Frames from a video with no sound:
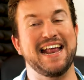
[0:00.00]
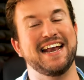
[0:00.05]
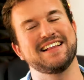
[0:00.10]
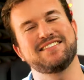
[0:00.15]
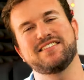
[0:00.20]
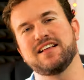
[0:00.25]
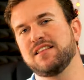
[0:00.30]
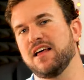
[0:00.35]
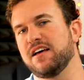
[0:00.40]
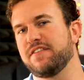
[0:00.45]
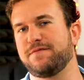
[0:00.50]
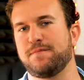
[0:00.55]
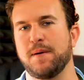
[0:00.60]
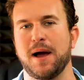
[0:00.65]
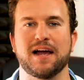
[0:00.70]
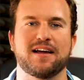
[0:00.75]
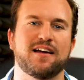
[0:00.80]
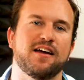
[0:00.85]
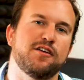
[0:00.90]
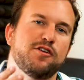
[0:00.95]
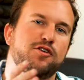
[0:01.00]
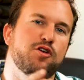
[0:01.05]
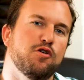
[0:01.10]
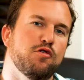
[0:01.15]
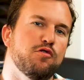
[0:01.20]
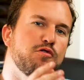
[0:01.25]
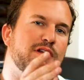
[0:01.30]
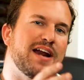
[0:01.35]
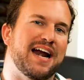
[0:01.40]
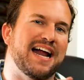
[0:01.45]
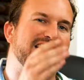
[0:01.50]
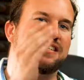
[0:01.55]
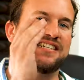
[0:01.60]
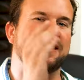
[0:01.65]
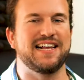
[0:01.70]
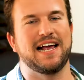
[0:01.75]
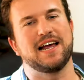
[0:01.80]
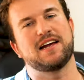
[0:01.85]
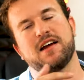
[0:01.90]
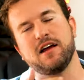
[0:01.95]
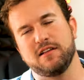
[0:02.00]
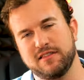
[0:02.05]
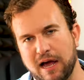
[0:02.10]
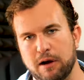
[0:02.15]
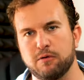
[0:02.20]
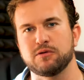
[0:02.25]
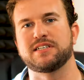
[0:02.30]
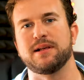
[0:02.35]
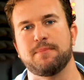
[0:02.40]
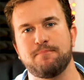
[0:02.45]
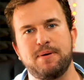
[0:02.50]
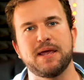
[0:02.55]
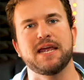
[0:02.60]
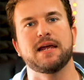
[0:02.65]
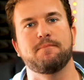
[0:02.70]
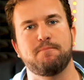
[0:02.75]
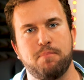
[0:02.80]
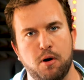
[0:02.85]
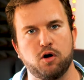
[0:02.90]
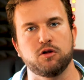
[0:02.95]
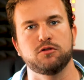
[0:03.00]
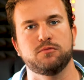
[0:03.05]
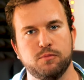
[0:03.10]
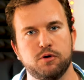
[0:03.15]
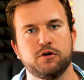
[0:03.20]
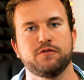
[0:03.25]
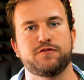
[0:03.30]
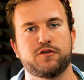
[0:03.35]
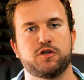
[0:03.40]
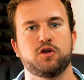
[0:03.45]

And at the left back, Jurásek, that was a big, bold move